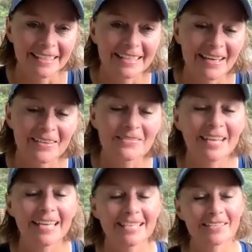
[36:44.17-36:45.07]
Yeah,
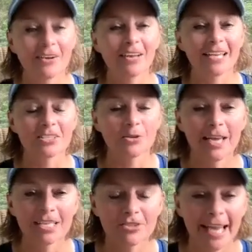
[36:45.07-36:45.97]
nice. Okay, so
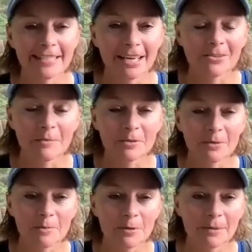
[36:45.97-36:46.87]
has your dad done rim to
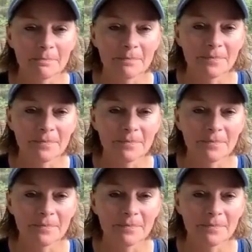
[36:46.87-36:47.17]
rim to rim?